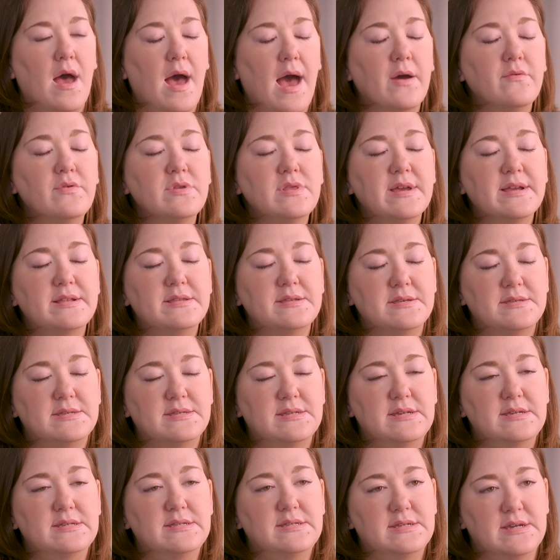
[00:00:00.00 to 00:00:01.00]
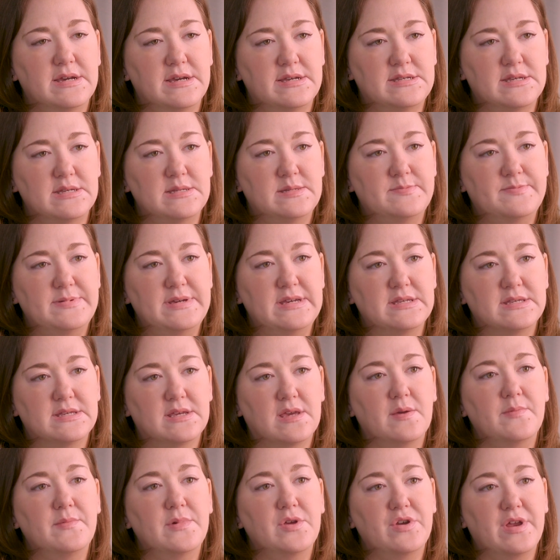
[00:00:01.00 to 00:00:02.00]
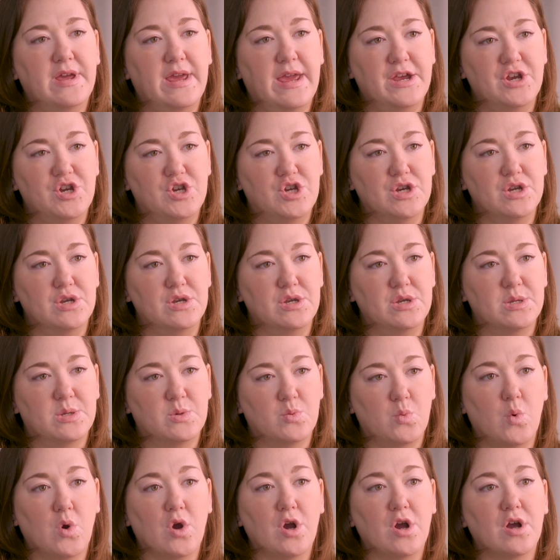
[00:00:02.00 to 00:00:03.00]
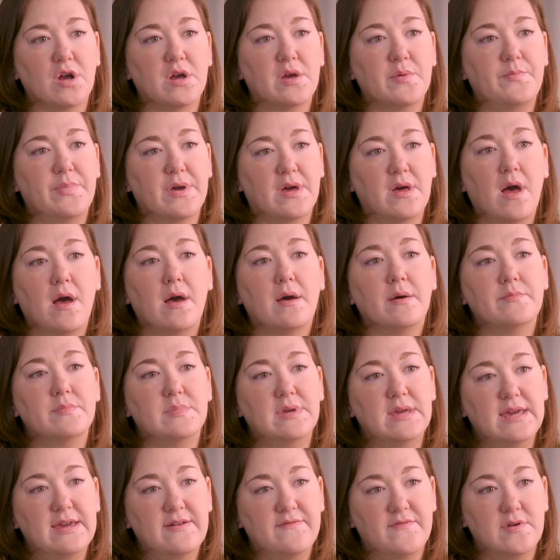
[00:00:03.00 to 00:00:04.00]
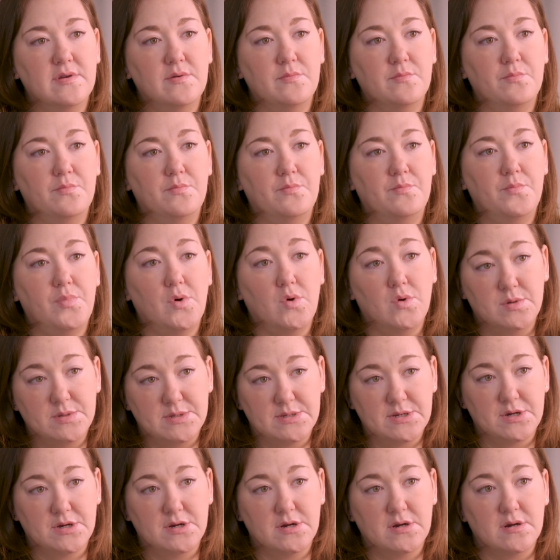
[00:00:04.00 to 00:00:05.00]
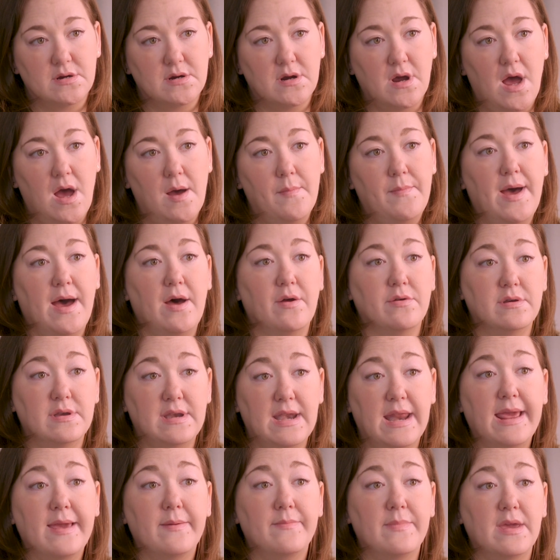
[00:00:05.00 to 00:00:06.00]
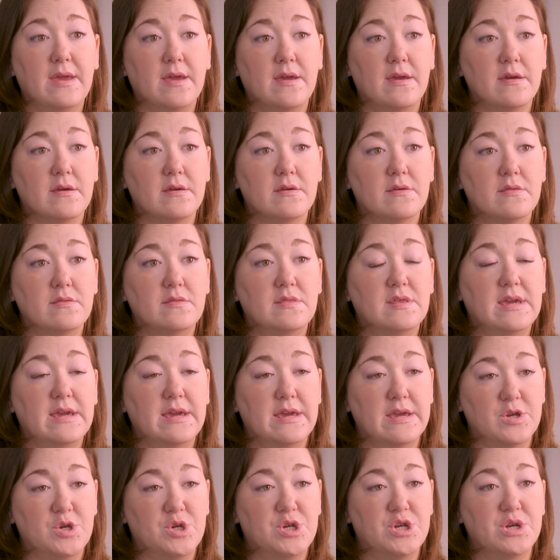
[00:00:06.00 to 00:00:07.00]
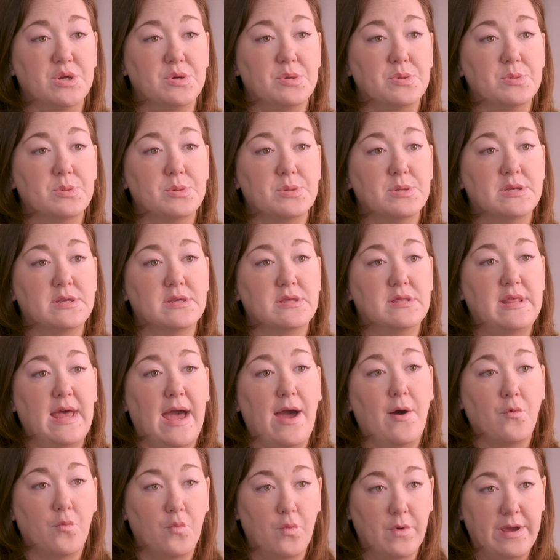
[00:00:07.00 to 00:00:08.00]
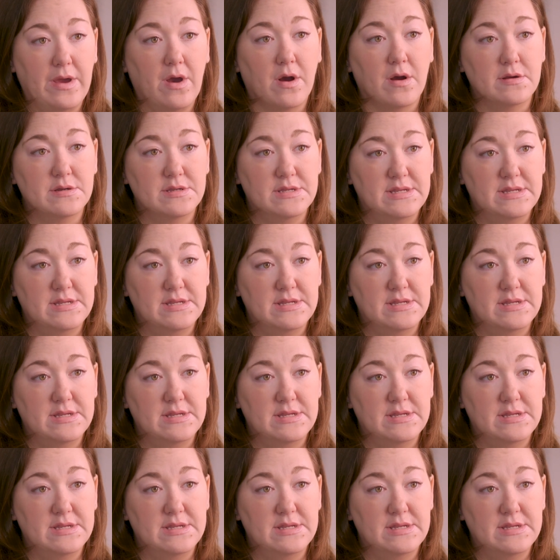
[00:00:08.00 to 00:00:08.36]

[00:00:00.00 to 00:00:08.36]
I would like to see CSSP's communications work become even bolder about naming the issues that we are